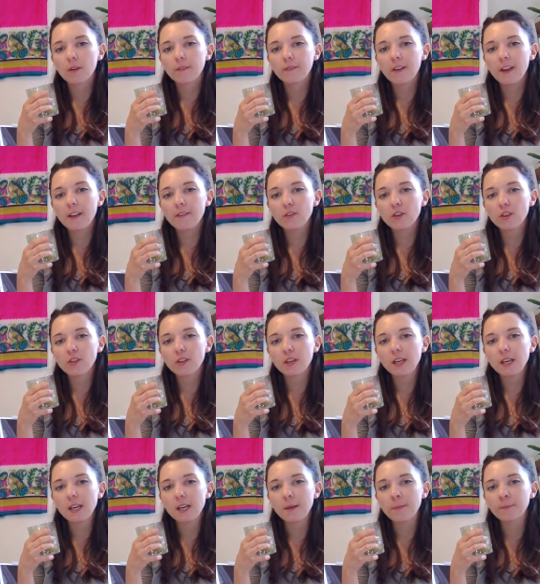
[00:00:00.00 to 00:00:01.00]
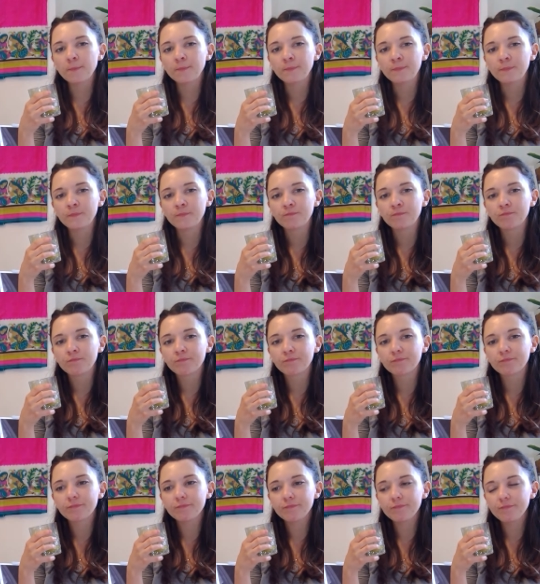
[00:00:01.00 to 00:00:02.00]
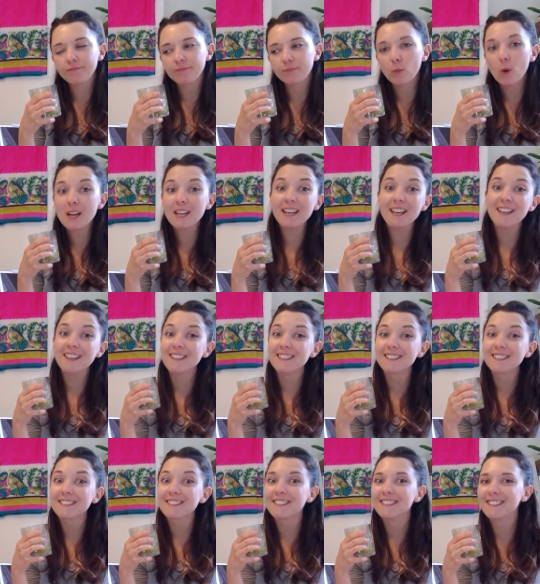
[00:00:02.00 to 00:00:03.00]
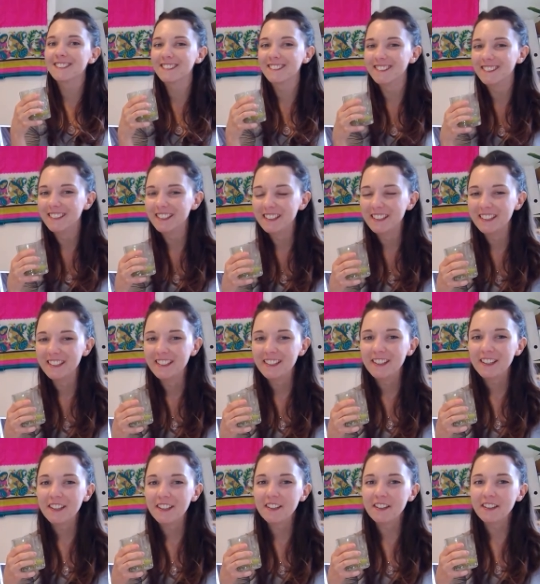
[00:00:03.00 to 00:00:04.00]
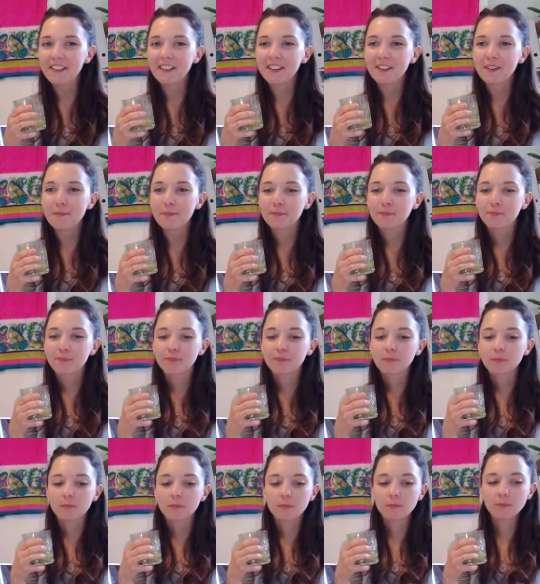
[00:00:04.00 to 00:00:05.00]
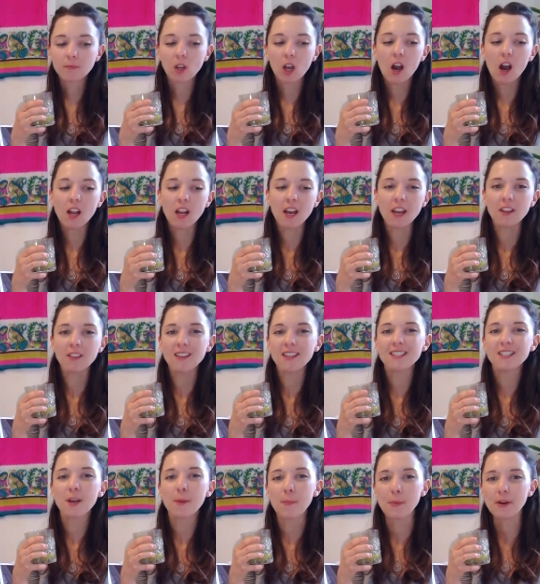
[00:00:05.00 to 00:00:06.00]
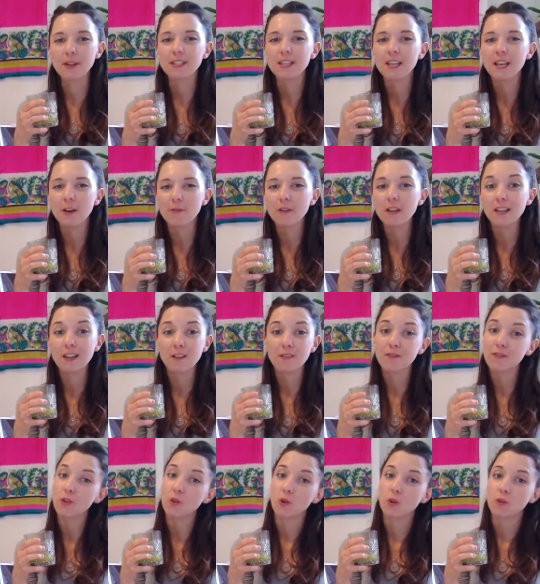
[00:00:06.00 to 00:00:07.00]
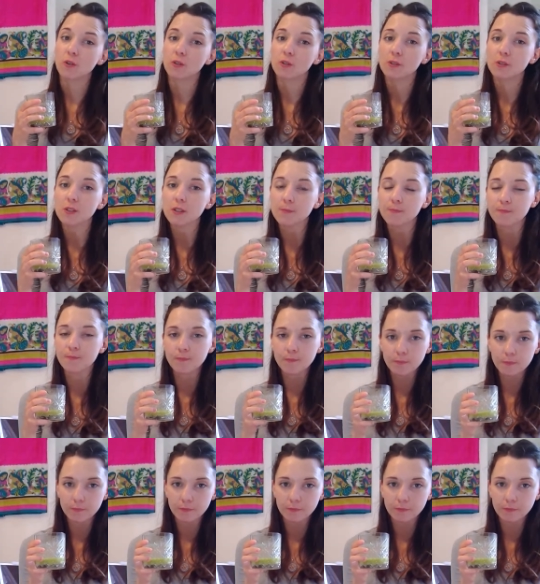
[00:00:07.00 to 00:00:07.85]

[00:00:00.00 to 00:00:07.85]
Favourite theme? Weddings. I like things that are pretty. I really like florals,